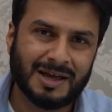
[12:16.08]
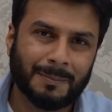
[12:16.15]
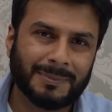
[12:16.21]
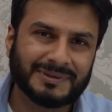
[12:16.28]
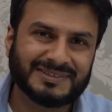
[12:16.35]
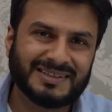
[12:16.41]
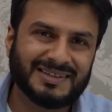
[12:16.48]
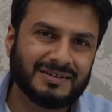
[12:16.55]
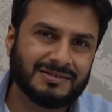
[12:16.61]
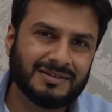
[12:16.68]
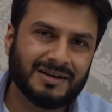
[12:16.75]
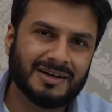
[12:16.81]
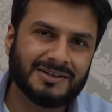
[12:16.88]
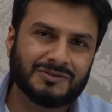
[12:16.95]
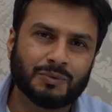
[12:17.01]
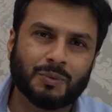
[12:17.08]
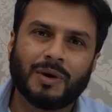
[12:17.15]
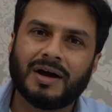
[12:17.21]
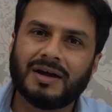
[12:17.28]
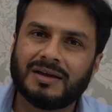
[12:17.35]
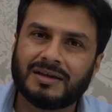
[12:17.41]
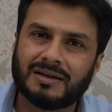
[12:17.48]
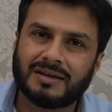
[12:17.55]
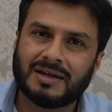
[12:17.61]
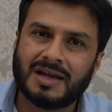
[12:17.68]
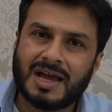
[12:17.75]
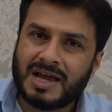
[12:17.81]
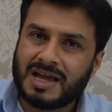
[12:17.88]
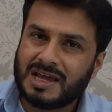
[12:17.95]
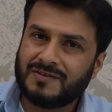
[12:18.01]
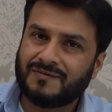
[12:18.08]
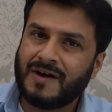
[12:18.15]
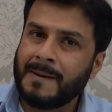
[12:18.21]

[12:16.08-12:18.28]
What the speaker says: But then I realized why. If